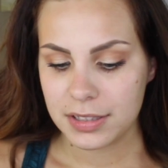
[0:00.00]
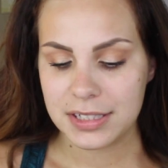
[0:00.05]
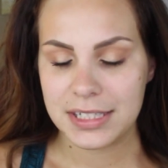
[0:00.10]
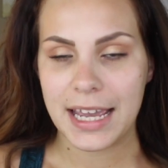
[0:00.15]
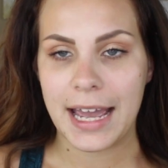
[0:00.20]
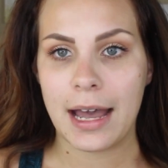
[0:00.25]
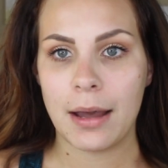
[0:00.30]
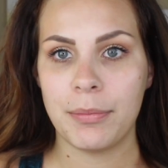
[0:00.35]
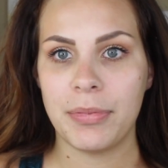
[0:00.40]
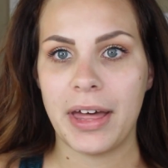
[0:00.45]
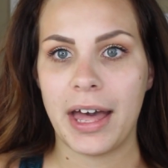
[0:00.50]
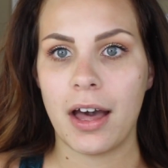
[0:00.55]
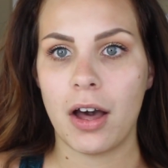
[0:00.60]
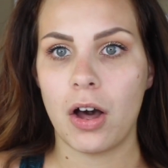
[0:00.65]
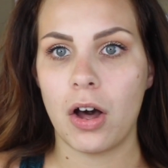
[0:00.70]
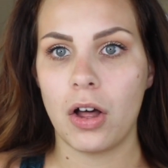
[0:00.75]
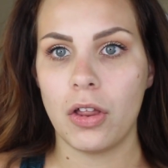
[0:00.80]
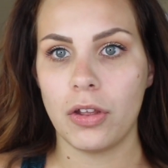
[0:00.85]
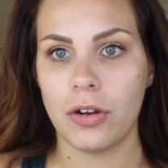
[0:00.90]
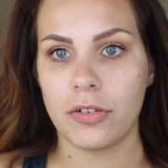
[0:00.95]
dab
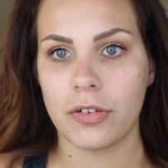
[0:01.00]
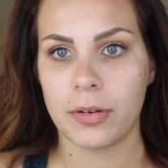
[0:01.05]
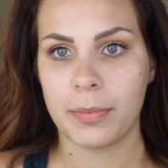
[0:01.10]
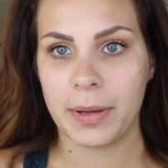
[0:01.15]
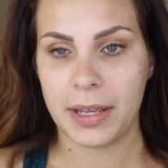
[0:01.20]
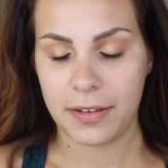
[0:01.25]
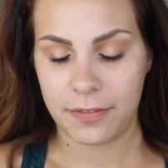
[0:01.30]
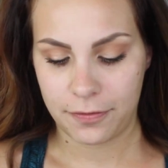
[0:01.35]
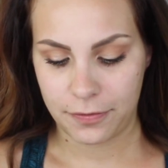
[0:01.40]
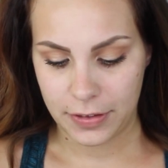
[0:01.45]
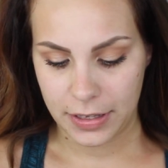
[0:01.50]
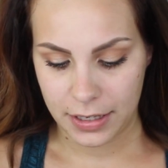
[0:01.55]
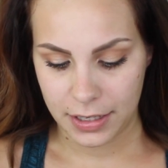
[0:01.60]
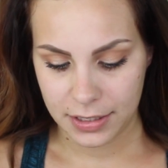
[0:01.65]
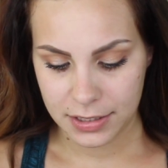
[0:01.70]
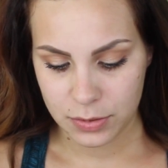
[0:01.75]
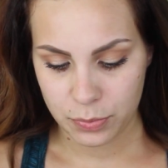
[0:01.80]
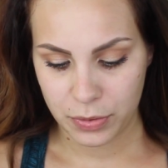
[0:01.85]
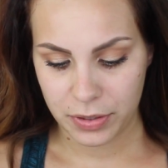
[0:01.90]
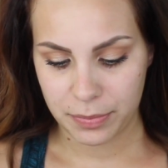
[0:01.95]
that all over my
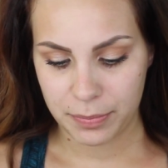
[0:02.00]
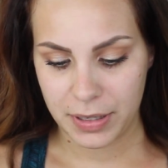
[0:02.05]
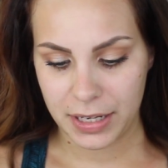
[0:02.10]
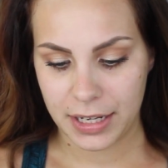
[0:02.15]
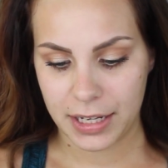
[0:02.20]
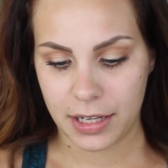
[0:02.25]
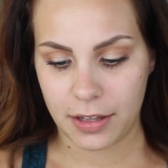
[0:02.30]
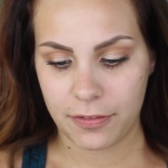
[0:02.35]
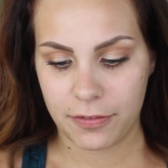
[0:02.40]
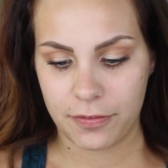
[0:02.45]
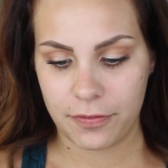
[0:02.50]
face with my